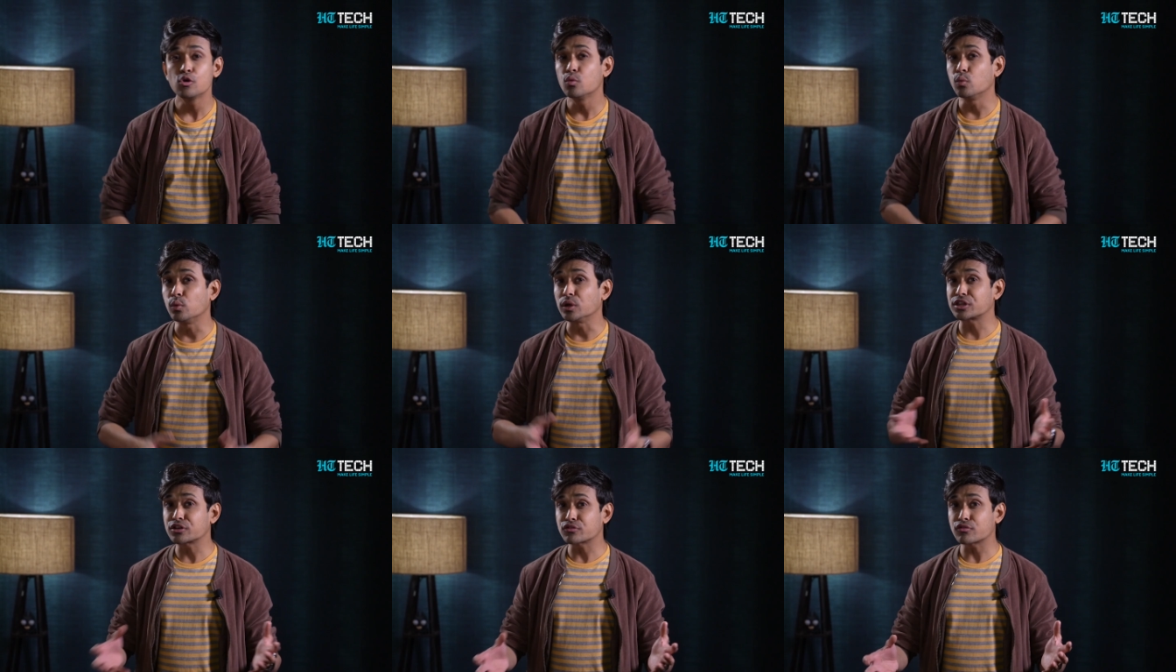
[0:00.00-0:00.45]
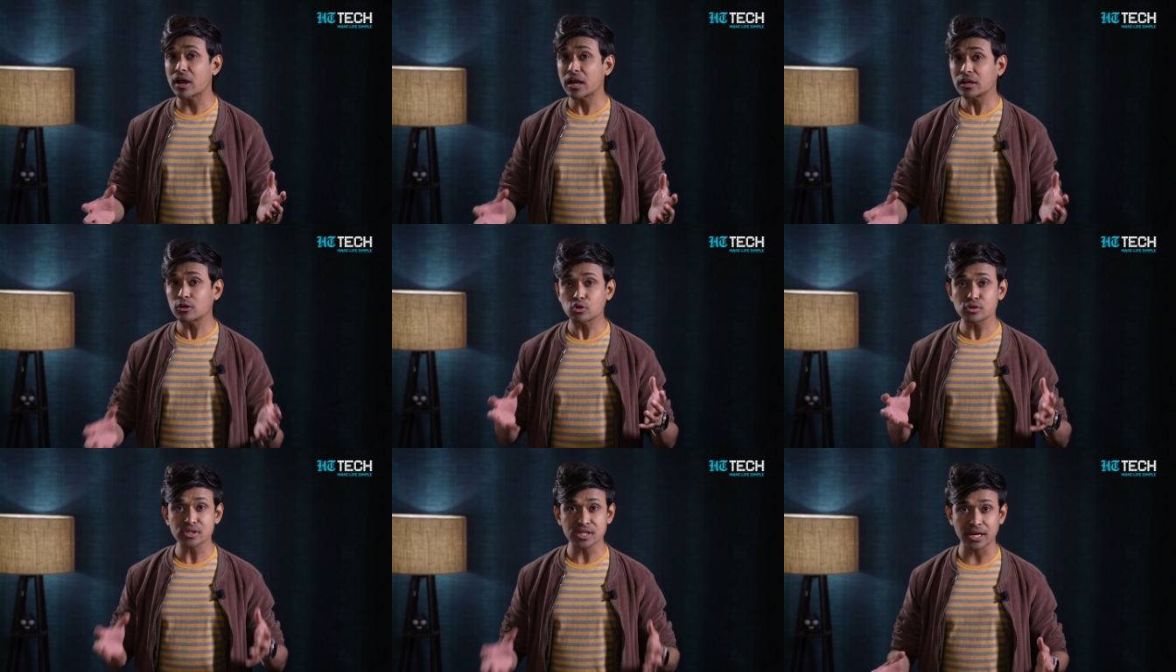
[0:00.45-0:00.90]
With
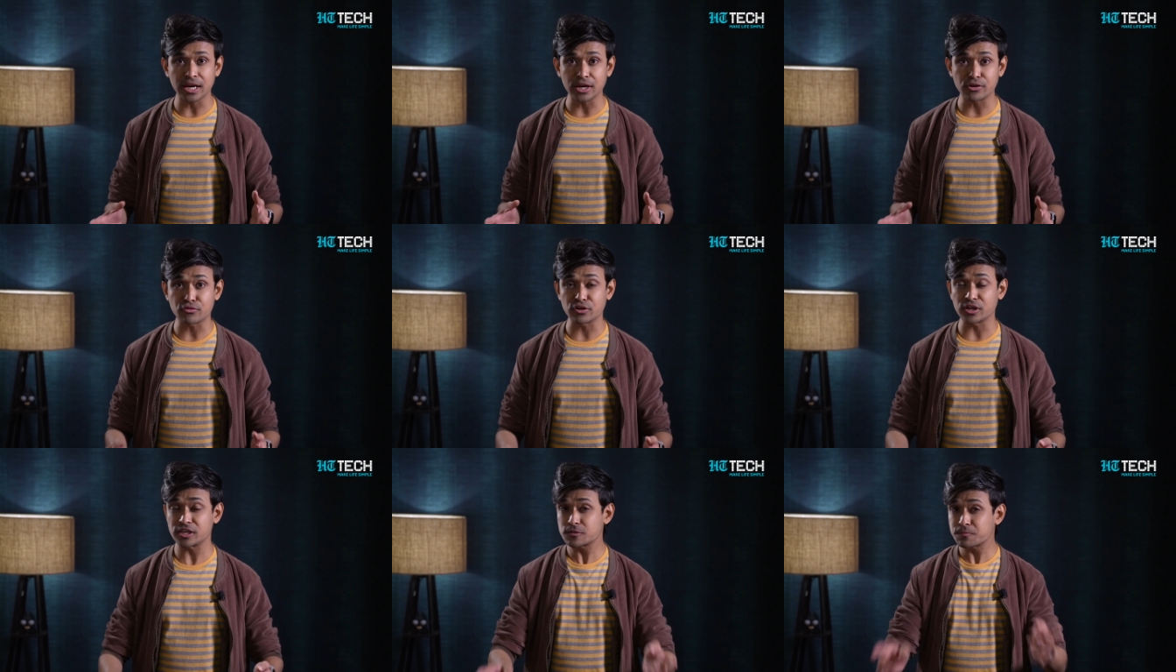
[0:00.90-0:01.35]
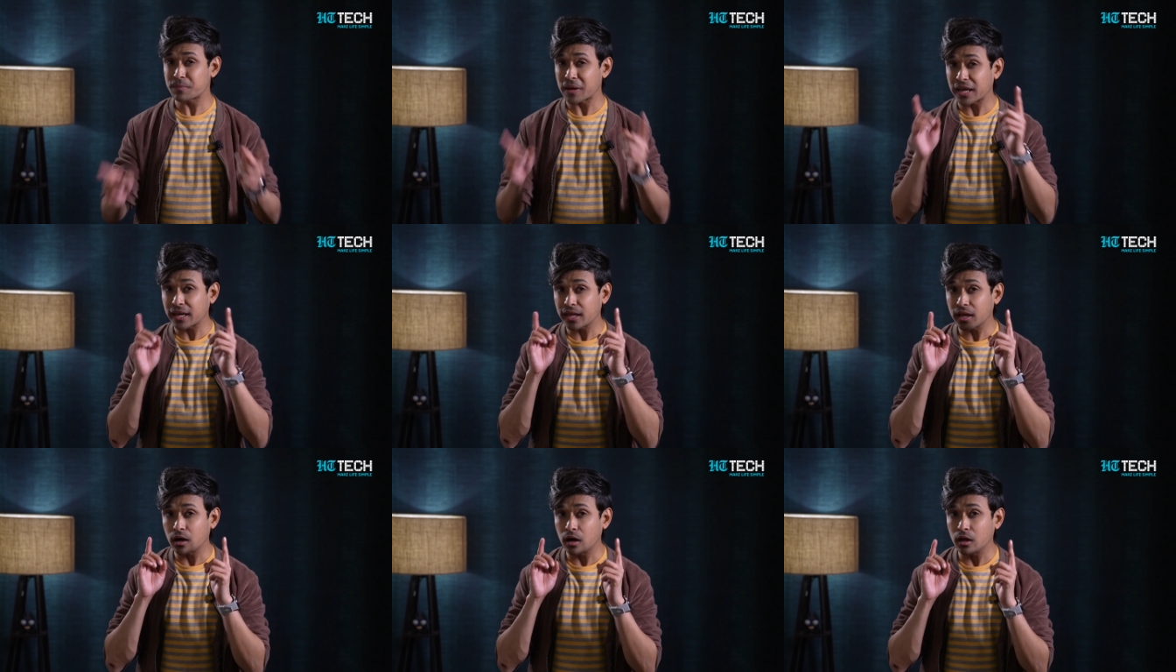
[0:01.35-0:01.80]
Kratos and Atreus
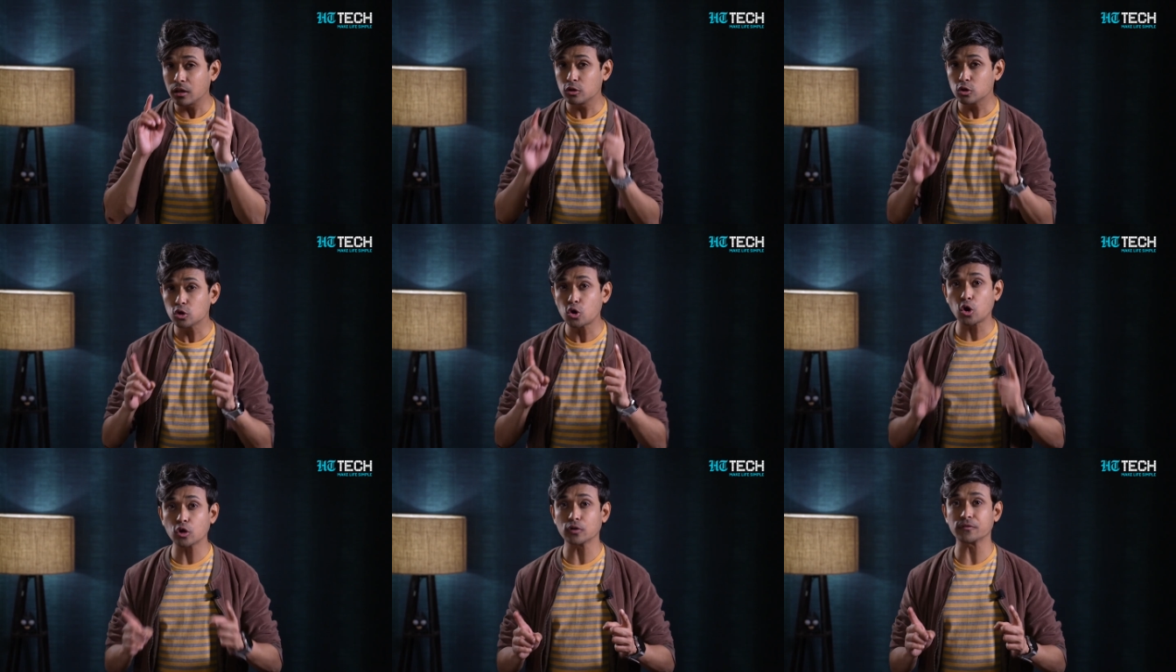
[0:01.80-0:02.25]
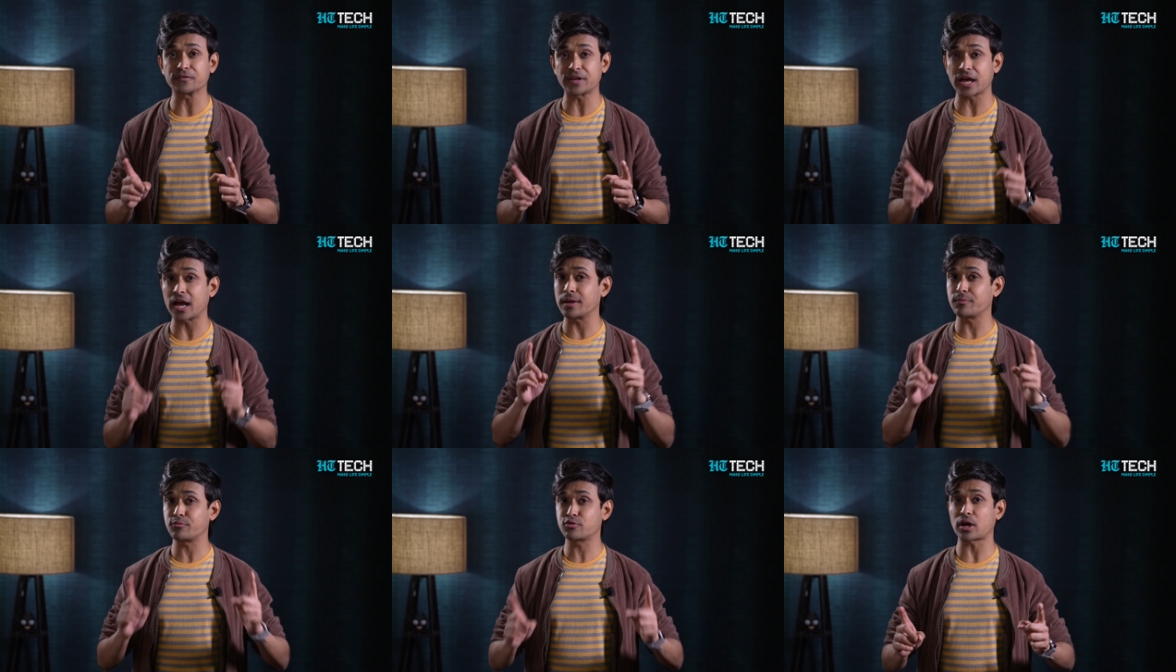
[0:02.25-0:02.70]
spending a lot
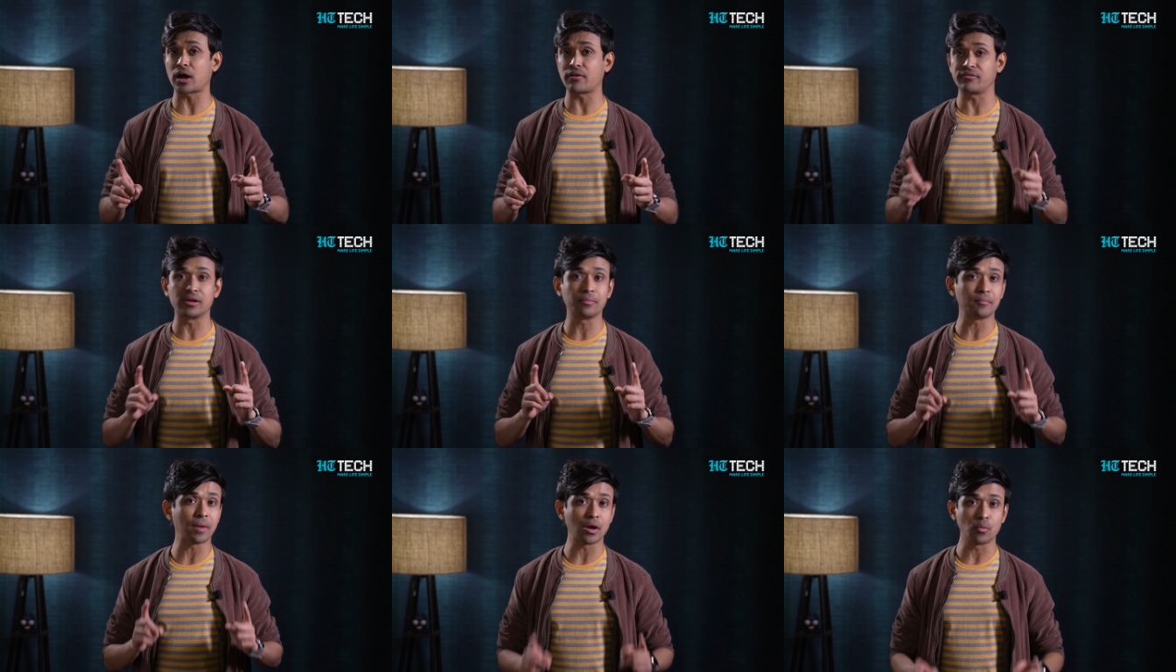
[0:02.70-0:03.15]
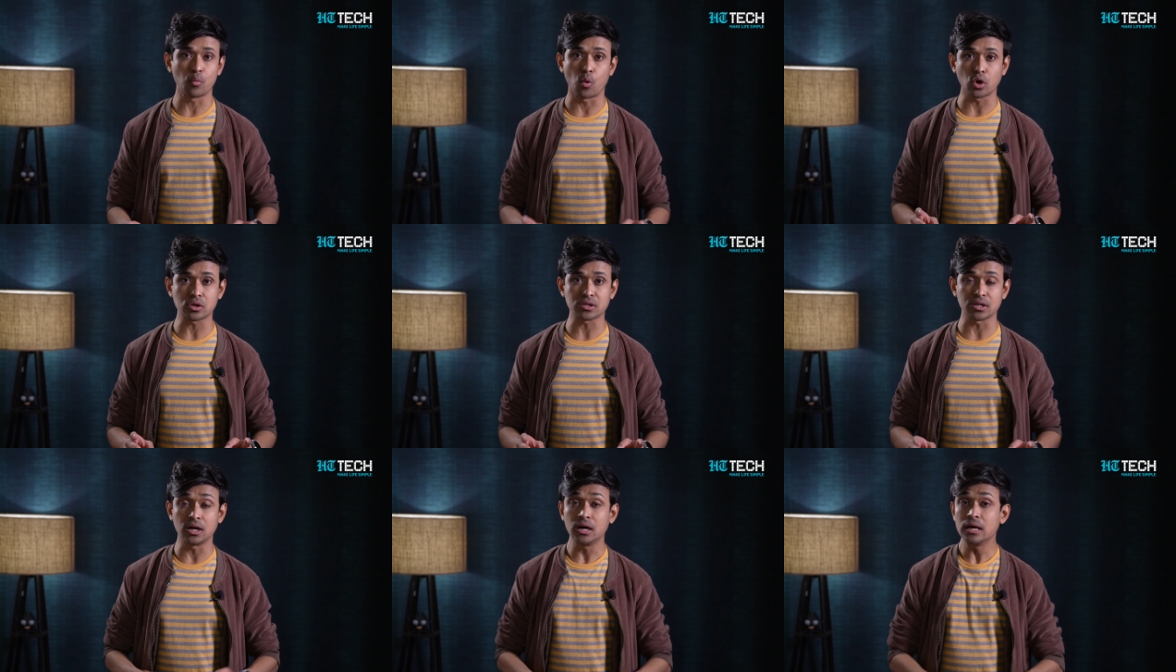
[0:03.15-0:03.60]
of time traveling by
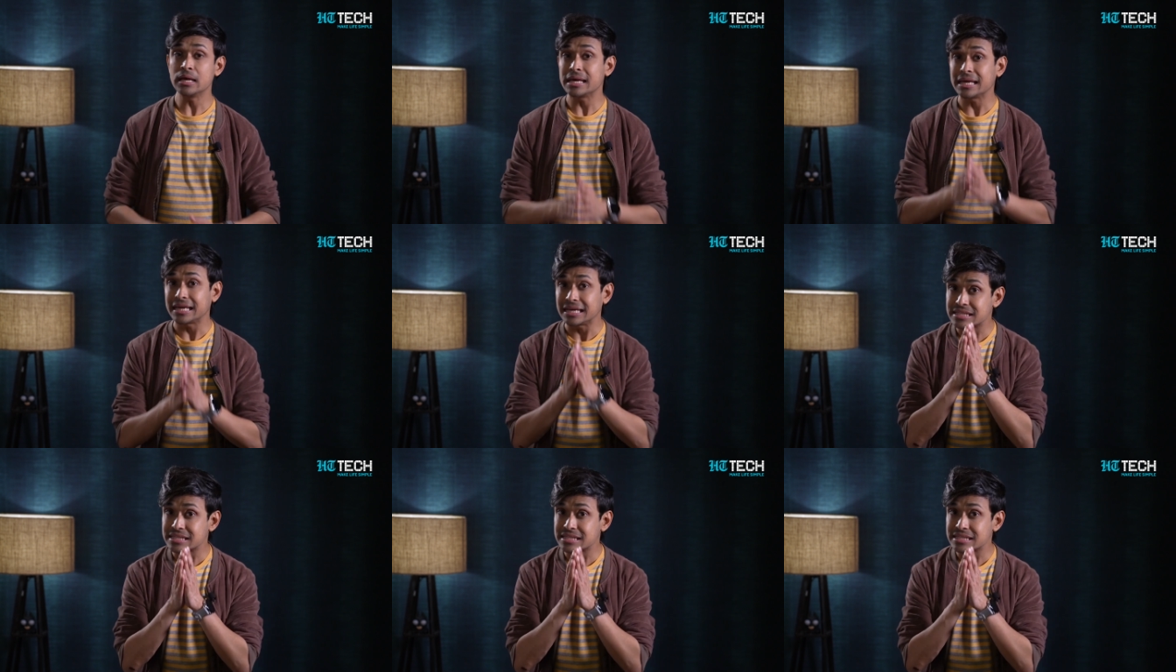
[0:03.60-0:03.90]
water,